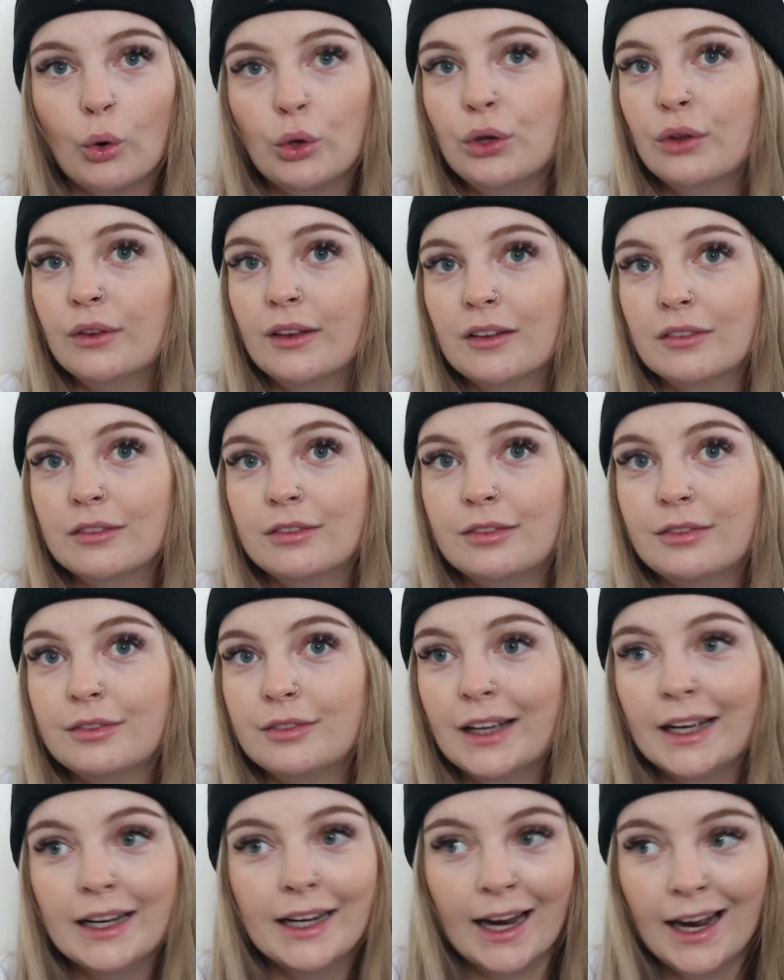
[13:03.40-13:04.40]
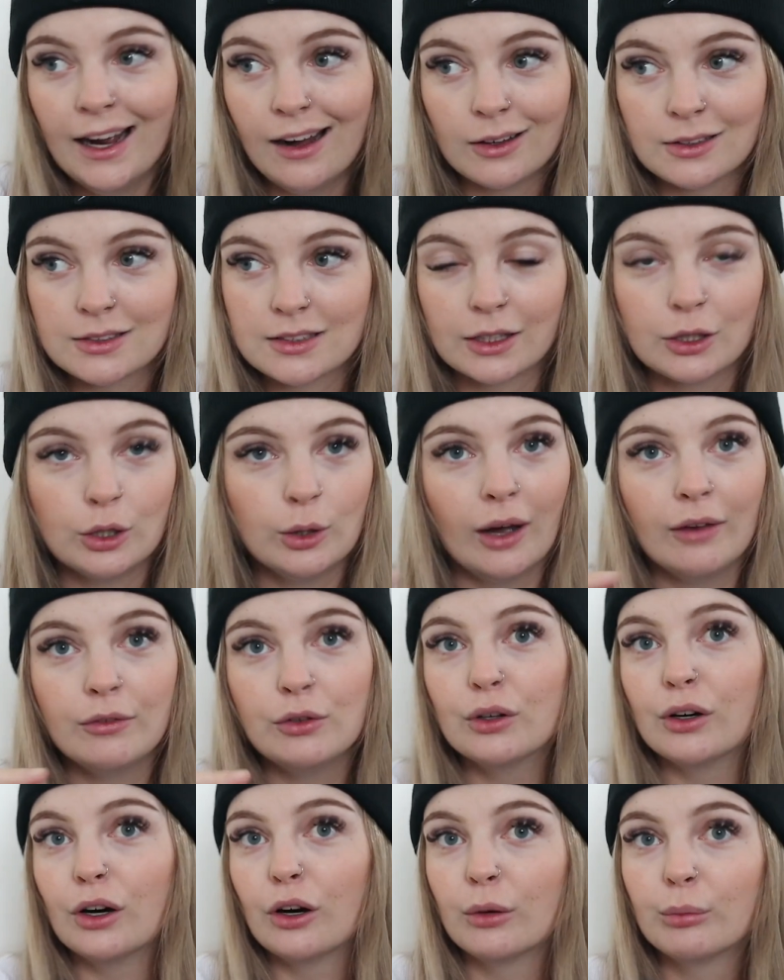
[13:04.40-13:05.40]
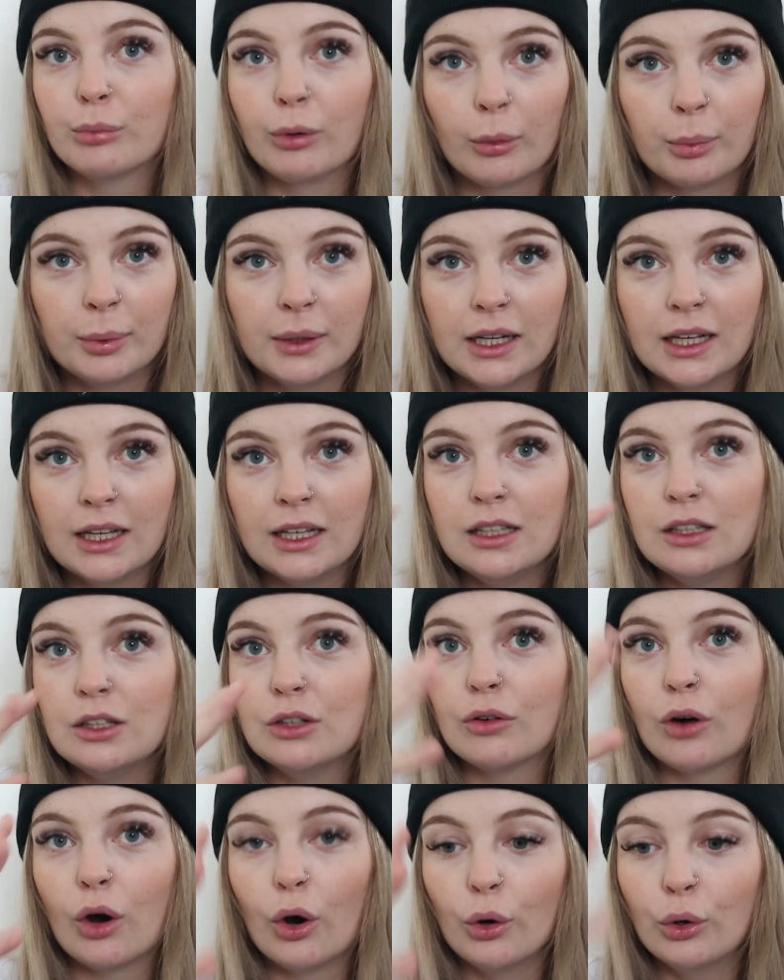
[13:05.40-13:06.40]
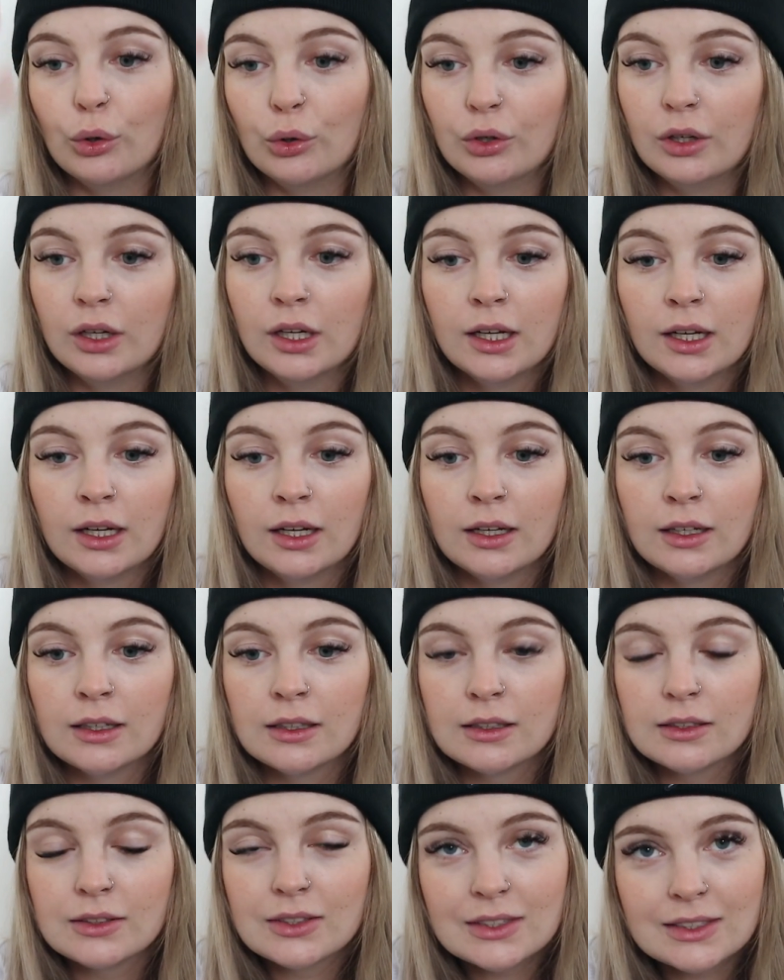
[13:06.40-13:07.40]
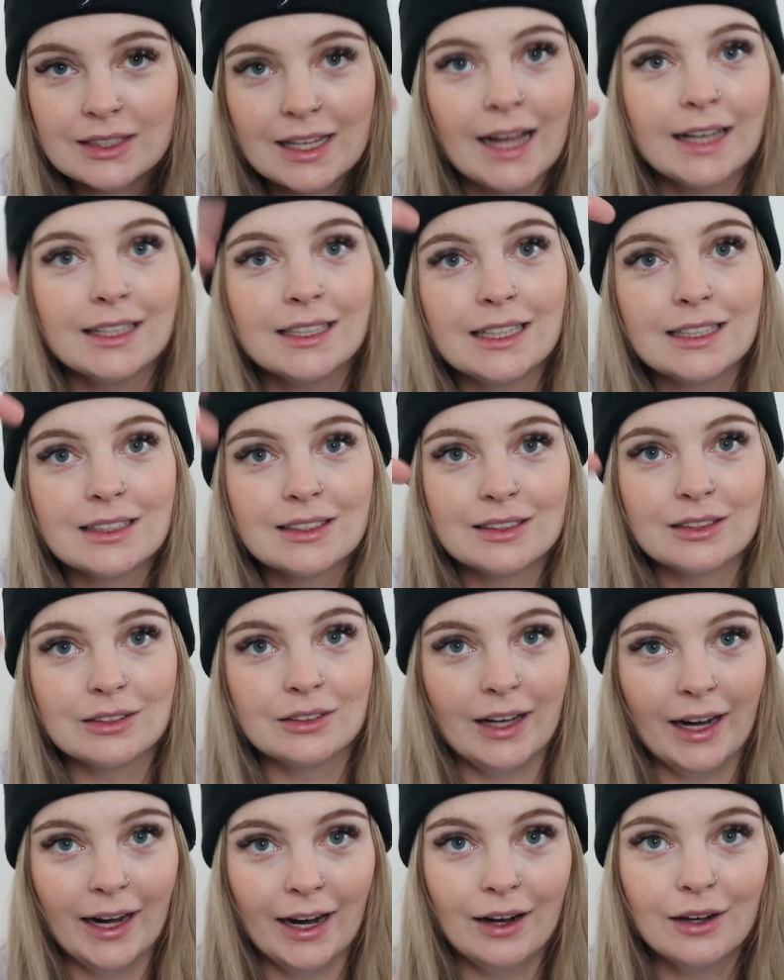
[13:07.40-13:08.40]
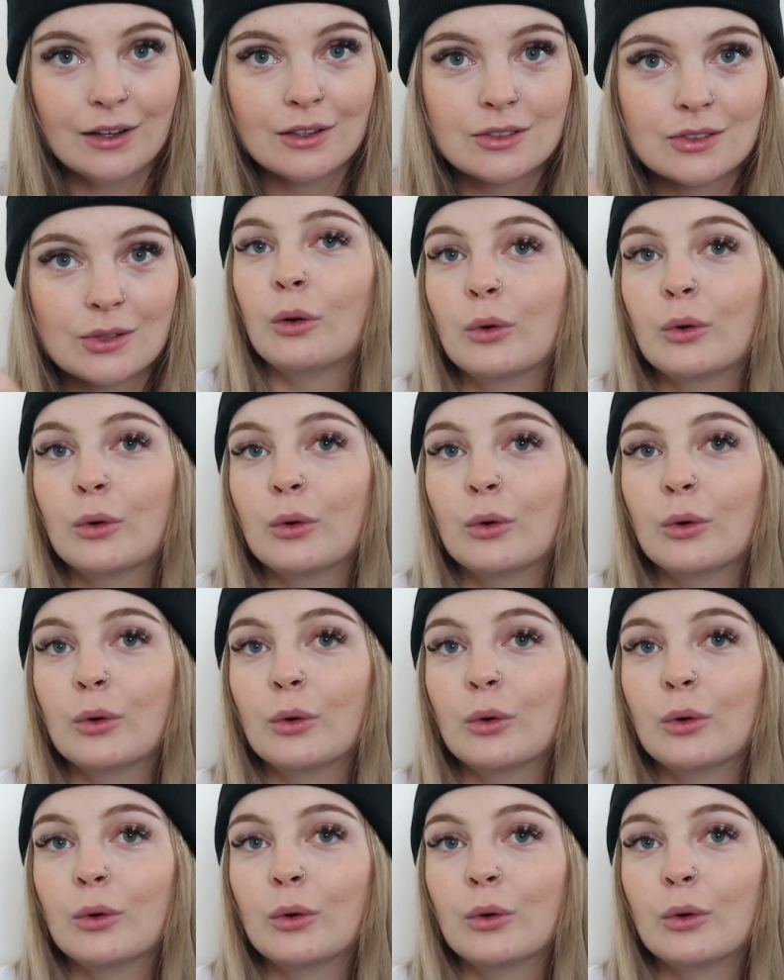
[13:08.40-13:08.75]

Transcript: or you live in a house, like you have your own property, your own standing still house.